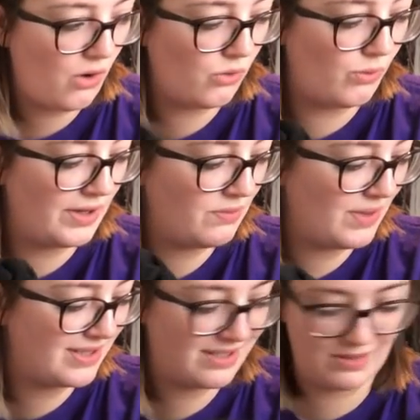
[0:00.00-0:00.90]
Oh, where did
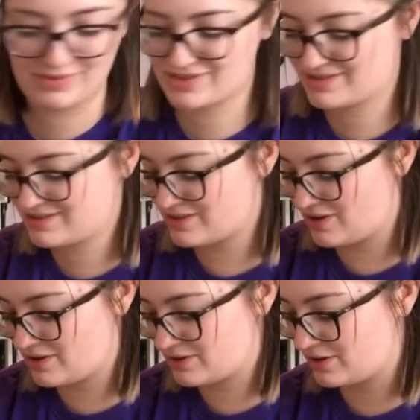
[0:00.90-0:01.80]
my slip
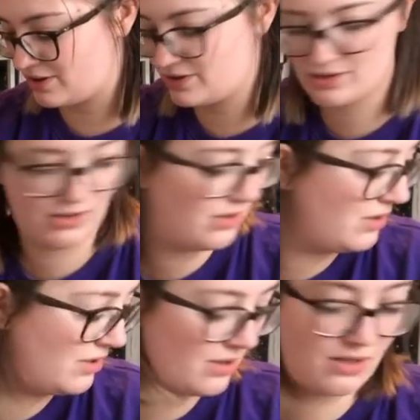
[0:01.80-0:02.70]
skirt go?
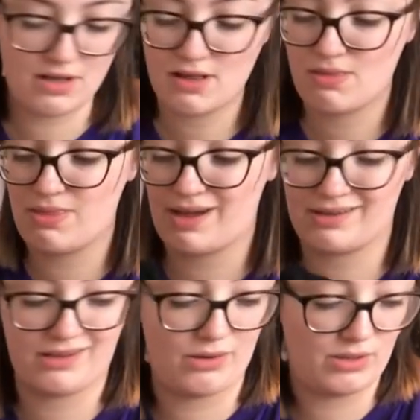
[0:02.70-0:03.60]
That
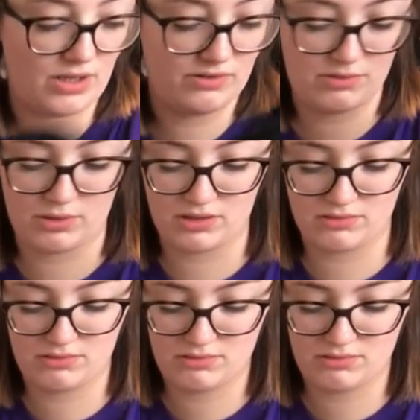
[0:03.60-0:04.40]
can go in here as well.